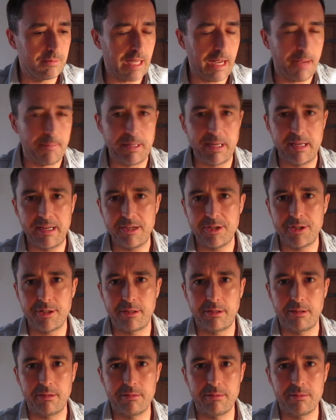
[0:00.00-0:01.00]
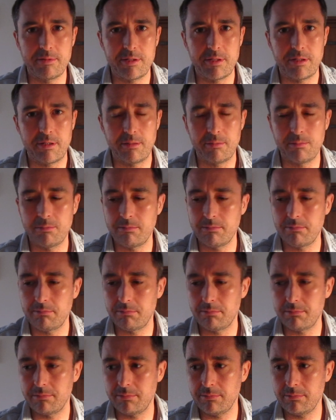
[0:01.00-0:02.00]
ammunition to
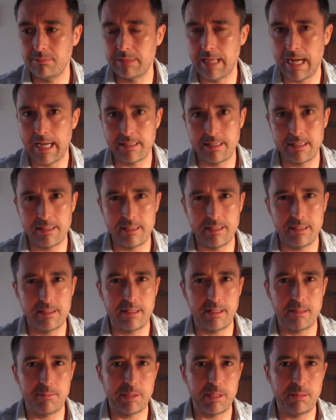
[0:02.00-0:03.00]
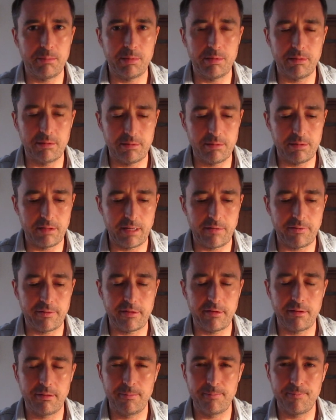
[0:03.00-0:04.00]
narcissistic people, I
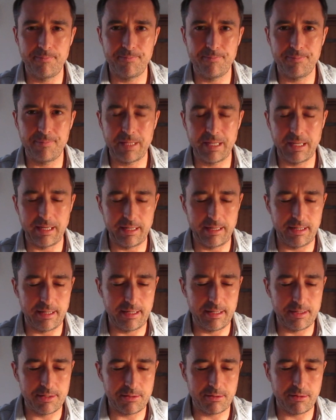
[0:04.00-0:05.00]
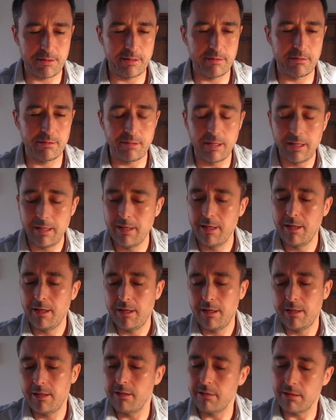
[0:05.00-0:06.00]
feel. So
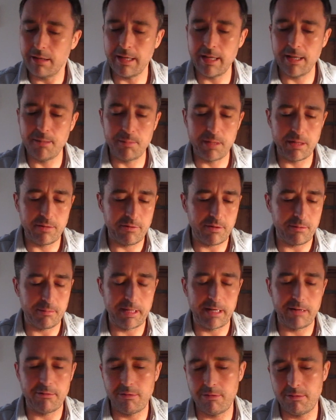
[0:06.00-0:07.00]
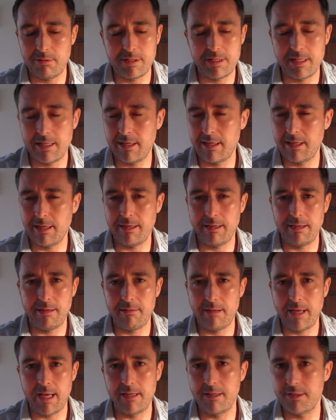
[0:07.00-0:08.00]
you'll hear me from now on say like
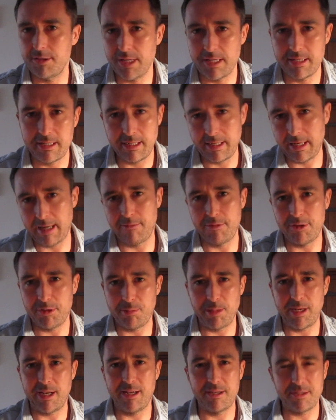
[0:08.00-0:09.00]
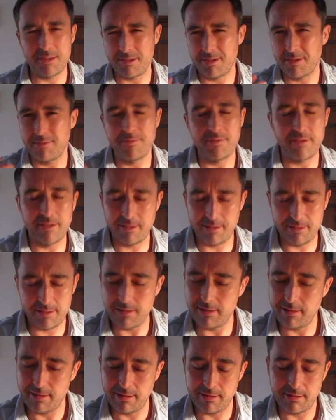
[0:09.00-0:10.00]
energetic counterparts or something
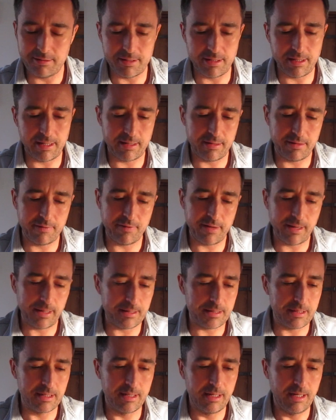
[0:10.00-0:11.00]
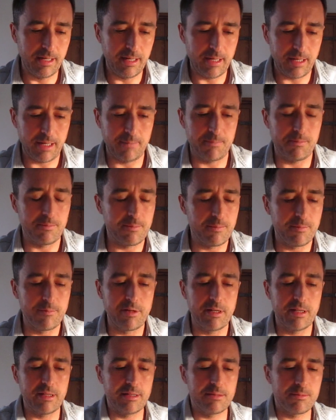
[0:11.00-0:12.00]
to that effect. I'm
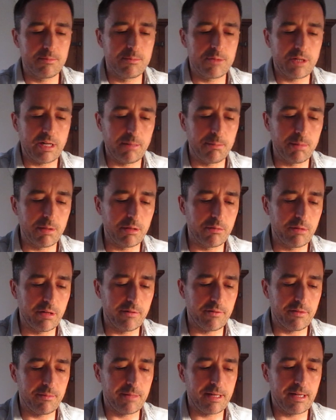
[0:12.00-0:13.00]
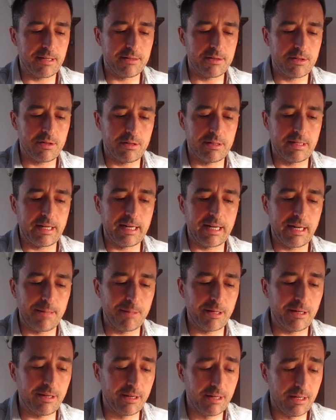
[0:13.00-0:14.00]
really trying to pull away from that sort of
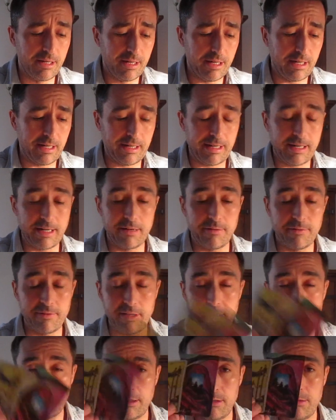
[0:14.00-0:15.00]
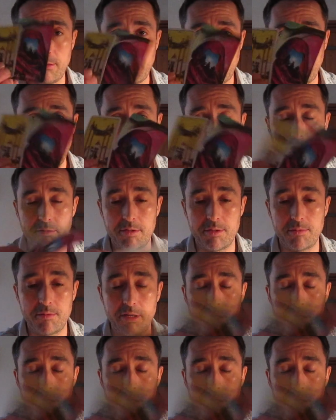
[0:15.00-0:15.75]
dynamic, and I kind of feel like you are here as